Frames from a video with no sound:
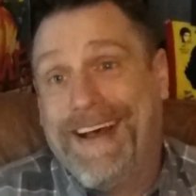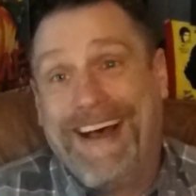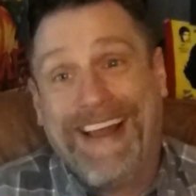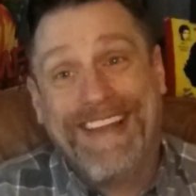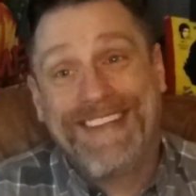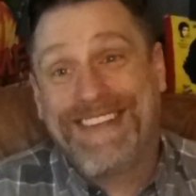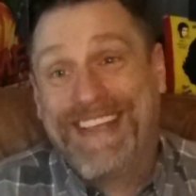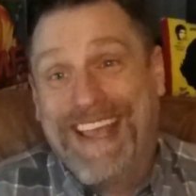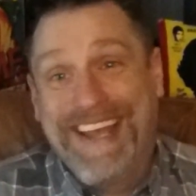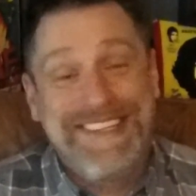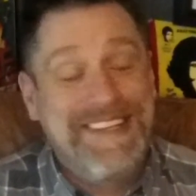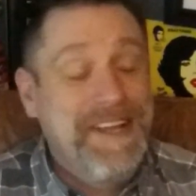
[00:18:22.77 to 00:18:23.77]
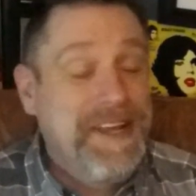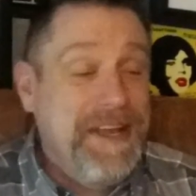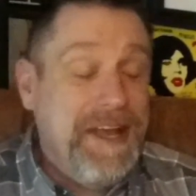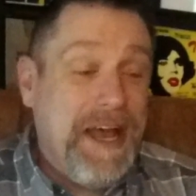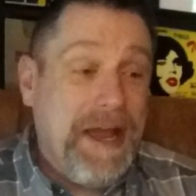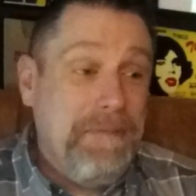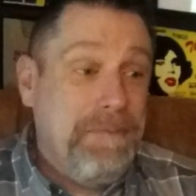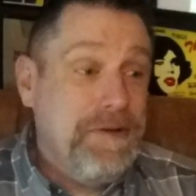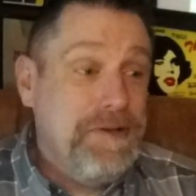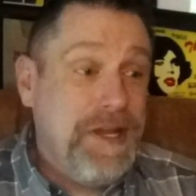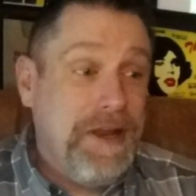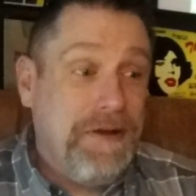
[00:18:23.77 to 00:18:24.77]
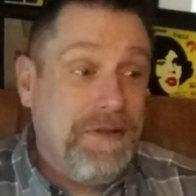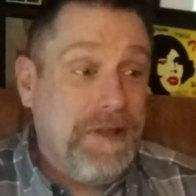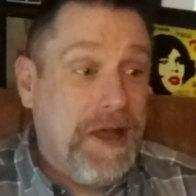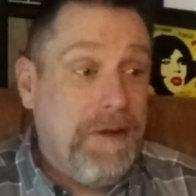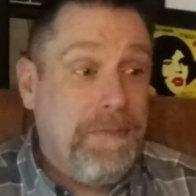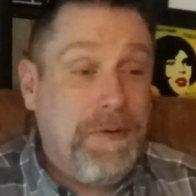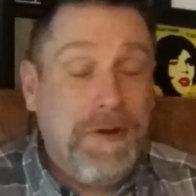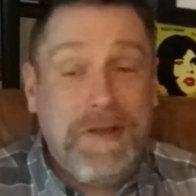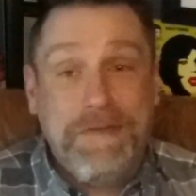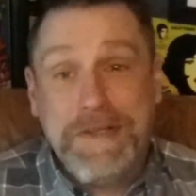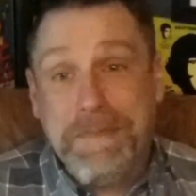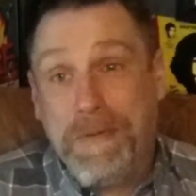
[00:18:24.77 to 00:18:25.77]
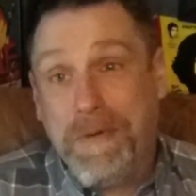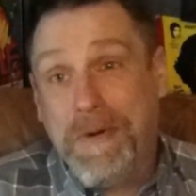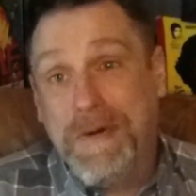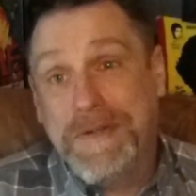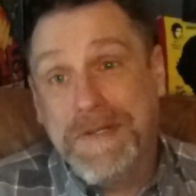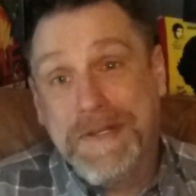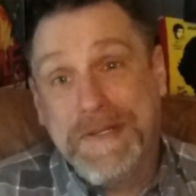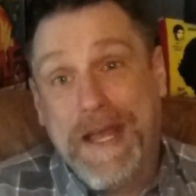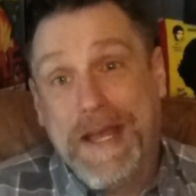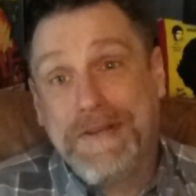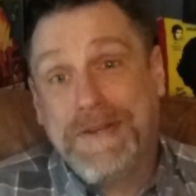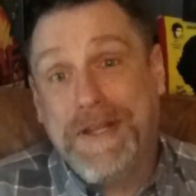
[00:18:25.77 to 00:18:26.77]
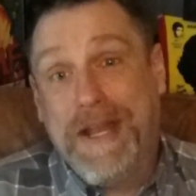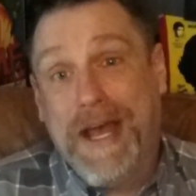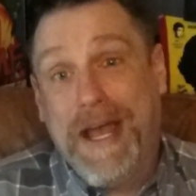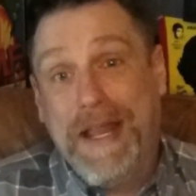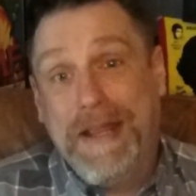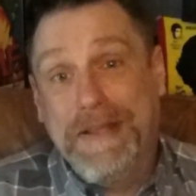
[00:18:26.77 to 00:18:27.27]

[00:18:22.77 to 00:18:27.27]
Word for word: honestly, guys, I appreciate all the outpouring of support since Ashley died.